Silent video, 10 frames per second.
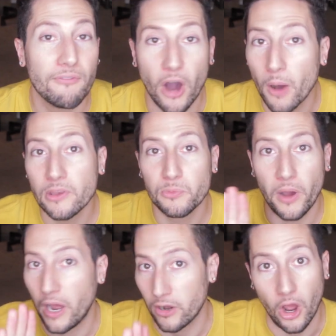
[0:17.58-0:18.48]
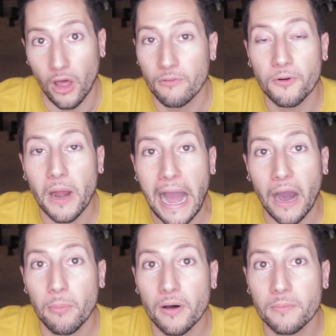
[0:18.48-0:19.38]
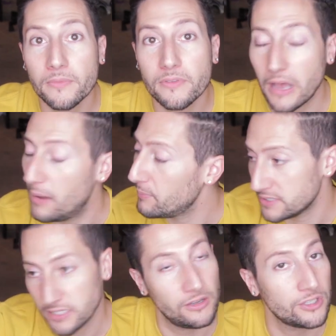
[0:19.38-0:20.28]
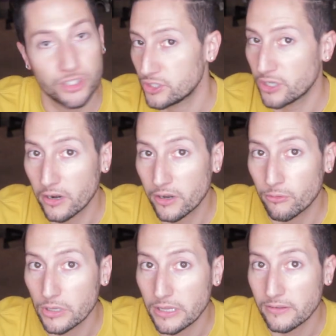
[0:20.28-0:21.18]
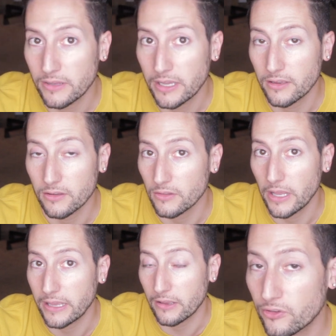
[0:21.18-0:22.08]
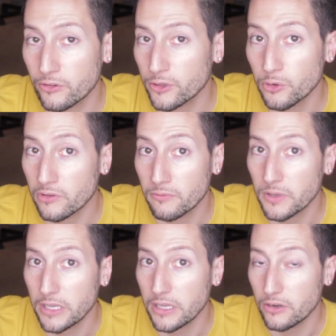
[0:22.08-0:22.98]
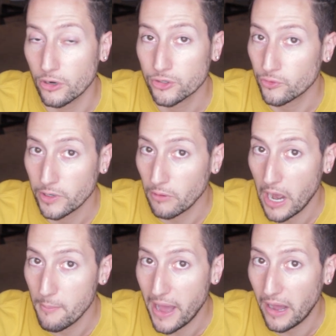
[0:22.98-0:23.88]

I've always bought all of her albums up until she started releasing like exclusively nursery rhyme